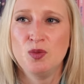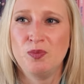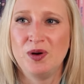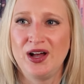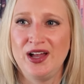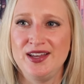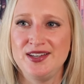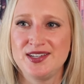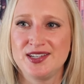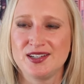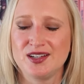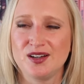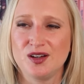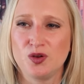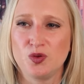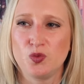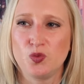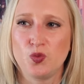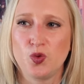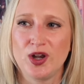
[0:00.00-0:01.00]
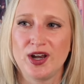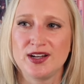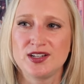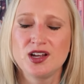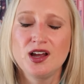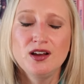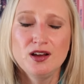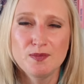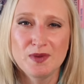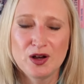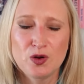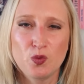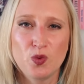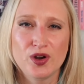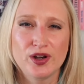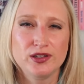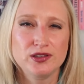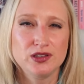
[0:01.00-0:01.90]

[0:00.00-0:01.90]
But when I talk about what I